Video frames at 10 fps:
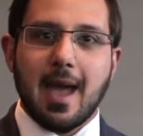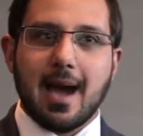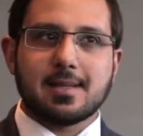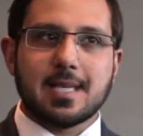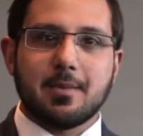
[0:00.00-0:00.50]

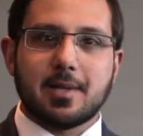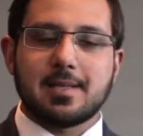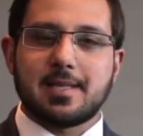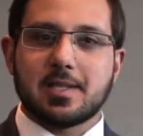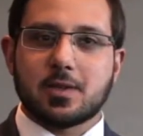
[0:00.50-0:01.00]
Our team
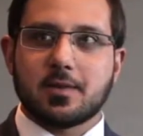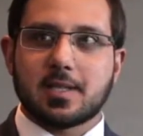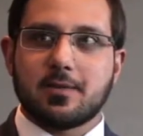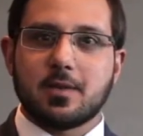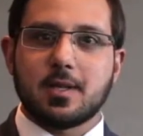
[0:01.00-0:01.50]
consists of
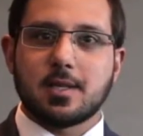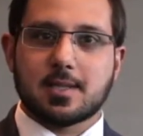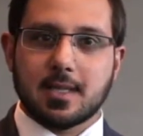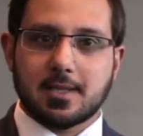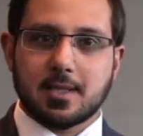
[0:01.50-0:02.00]
7
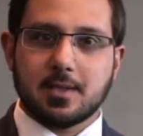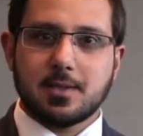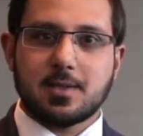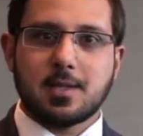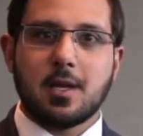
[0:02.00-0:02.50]

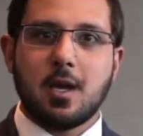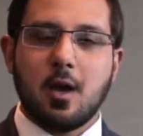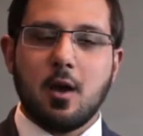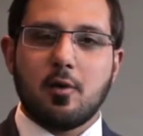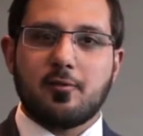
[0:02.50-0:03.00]
solicitors,
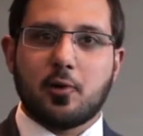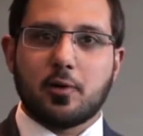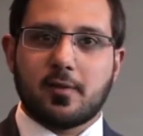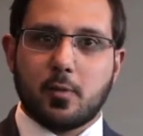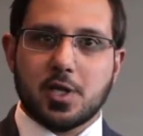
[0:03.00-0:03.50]

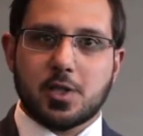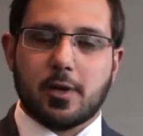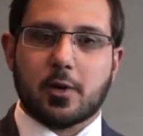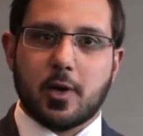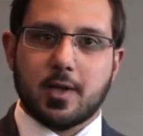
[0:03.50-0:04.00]
4 of which are
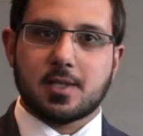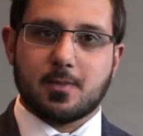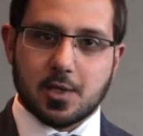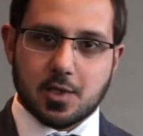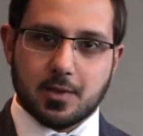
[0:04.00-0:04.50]
accredited
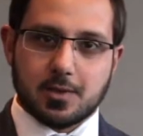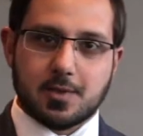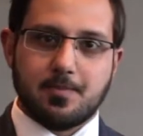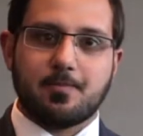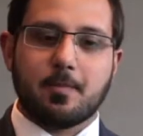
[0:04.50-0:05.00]
specialists.